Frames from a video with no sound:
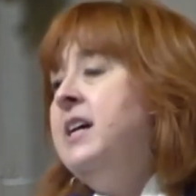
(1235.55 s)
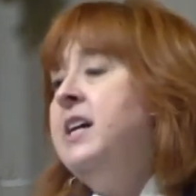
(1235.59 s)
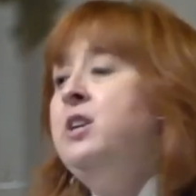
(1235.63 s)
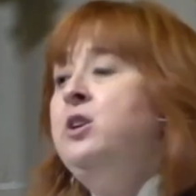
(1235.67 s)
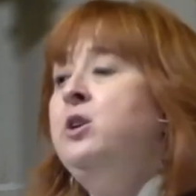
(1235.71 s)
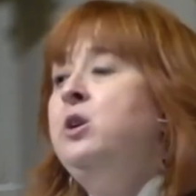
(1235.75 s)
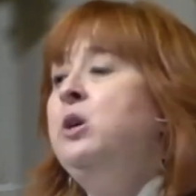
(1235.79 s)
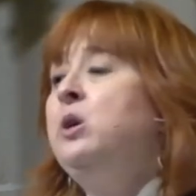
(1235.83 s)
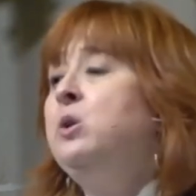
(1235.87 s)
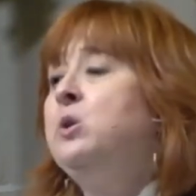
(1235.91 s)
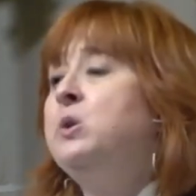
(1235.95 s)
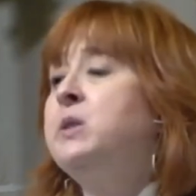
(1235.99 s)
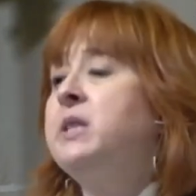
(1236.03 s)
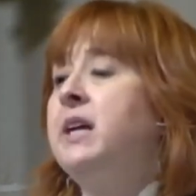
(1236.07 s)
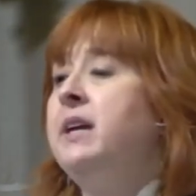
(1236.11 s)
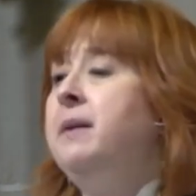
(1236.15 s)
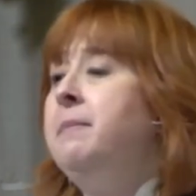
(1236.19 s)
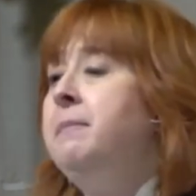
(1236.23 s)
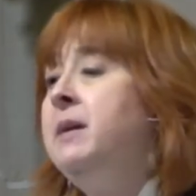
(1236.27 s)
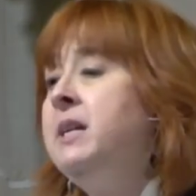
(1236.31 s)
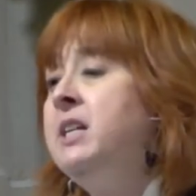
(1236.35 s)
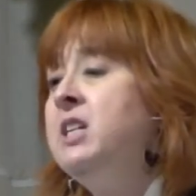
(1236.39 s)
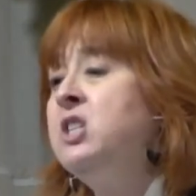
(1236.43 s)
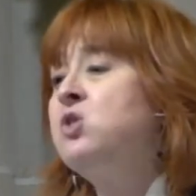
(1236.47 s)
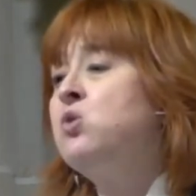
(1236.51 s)
in whose
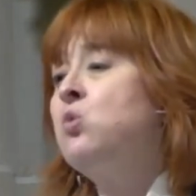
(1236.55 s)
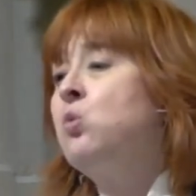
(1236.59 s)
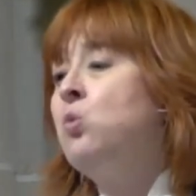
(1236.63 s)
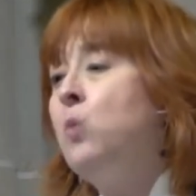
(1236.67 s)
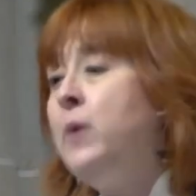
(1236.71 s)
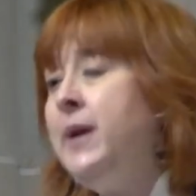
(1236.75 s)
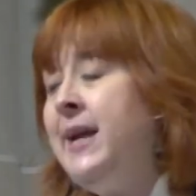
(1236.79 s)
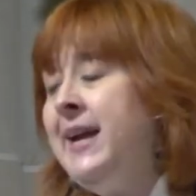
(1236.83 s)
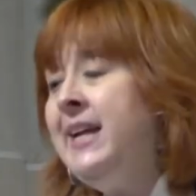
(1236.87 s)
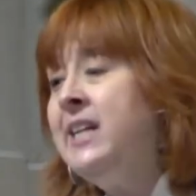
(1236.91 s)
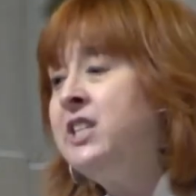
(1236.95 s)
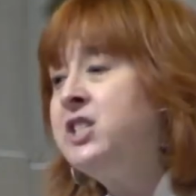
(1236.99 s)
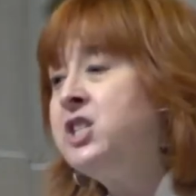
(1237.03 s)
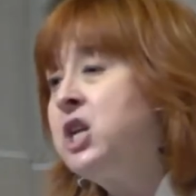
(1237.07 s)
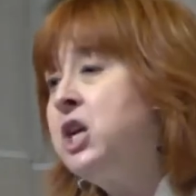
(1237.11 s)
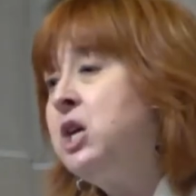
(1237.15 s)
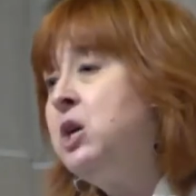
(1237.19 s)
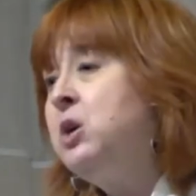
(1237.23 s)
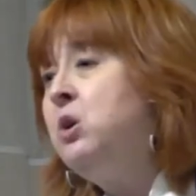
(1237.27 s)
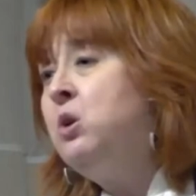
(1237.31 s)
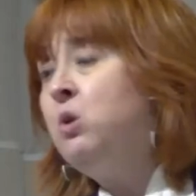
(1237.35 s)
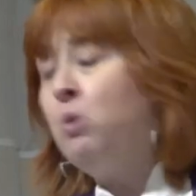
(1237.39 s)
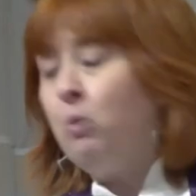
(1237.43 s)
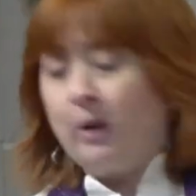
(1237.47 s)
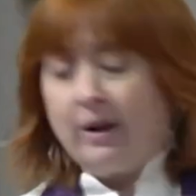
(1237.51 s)
image we
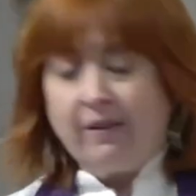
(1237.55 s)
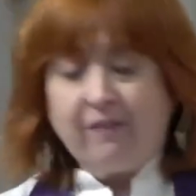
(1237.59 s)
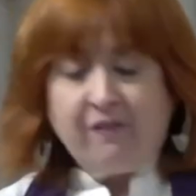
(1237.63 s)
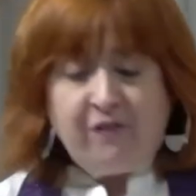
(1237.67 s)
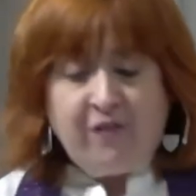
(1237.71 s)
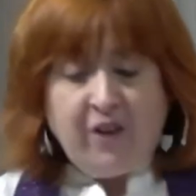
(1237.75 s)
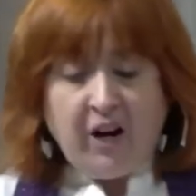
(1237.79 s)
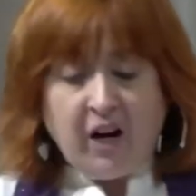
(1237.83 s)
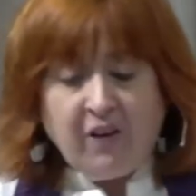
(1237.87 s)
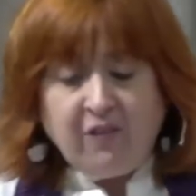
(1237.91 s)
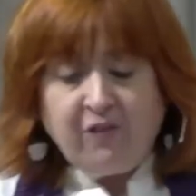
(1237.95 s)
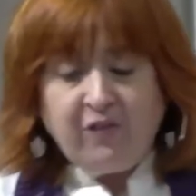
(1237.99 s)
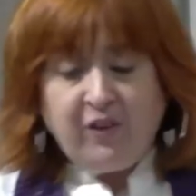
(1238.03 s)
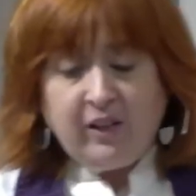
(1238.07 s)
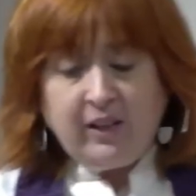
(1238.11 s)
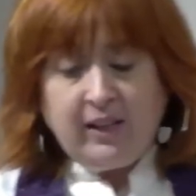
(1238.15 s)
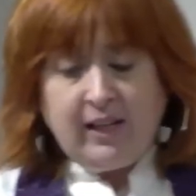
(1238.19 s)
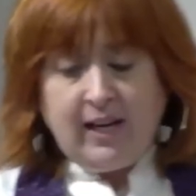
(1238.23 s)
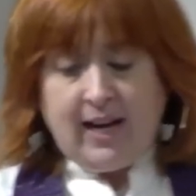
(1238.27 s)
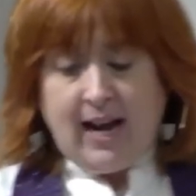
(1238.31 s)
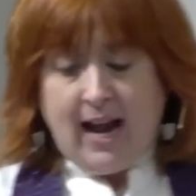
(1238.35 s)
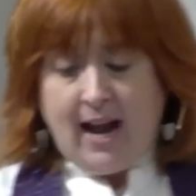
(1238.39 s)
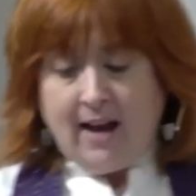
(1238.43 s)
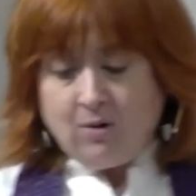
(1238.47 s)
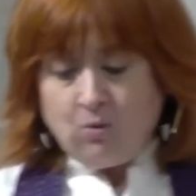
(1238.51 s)
too were
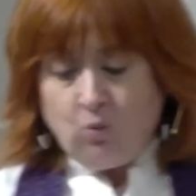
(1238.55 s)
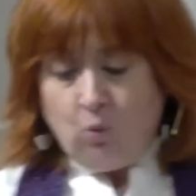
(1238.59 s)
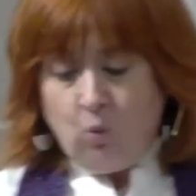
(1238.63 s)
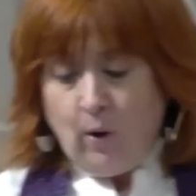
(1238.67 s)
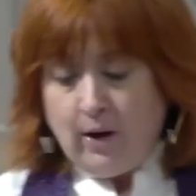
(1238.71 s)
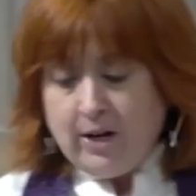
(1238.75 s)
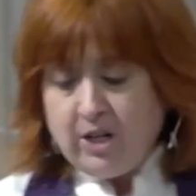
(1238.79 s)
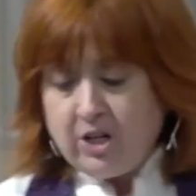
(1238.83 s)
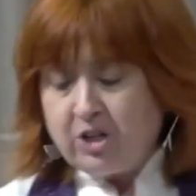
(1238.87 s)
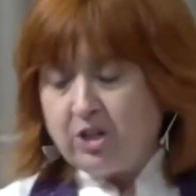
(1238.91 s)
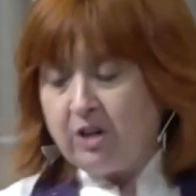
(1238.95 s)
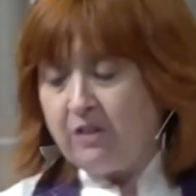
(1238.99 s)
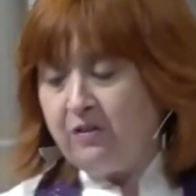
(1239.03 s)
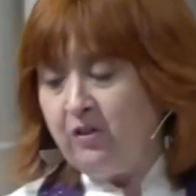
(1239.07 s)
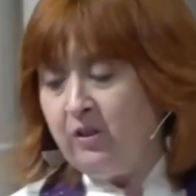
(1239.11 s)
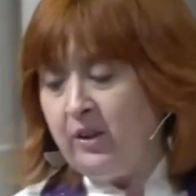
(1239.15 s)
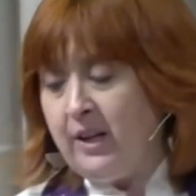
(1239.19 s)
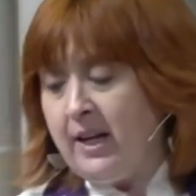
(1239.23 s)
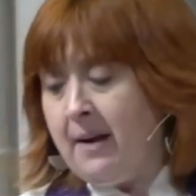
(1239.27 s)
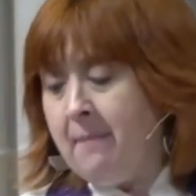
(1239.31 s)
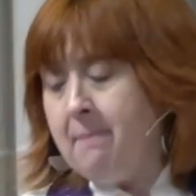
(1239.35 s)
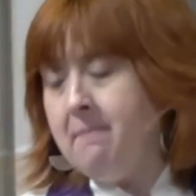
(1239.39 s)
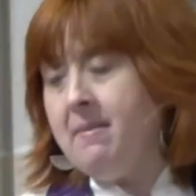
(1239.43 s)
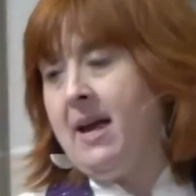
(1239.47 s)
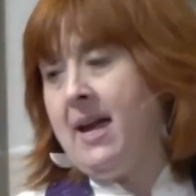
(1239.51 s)
fearfully and
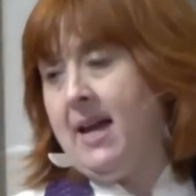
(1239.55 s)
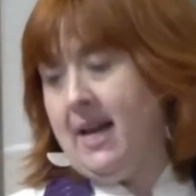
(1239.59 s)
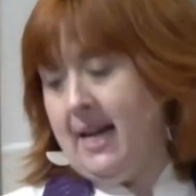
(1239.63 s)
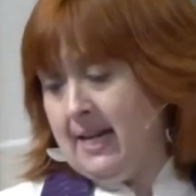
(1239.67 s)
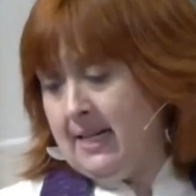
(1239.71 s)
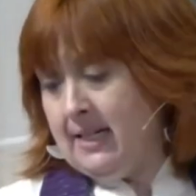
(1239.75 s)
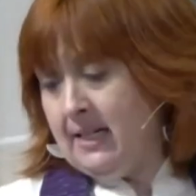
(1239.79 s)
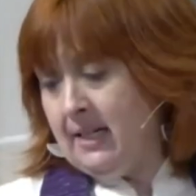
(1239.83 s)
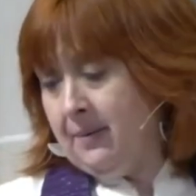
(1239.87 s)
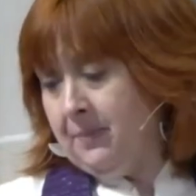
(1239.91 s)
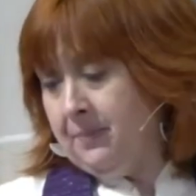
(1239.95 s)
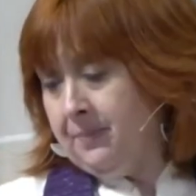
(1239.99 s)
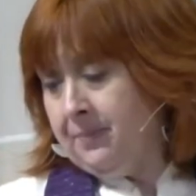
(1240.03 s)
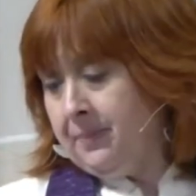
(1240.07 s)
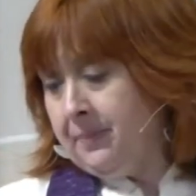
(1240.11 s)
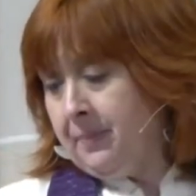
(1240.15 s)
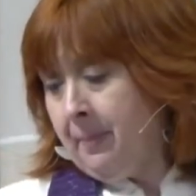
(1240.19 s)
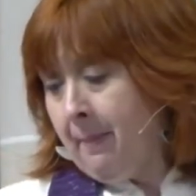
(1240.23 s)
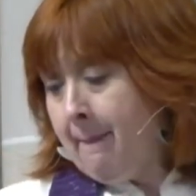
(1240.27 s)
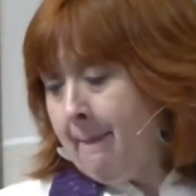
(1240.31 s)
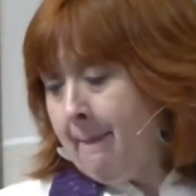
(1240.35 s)
wonderfully made.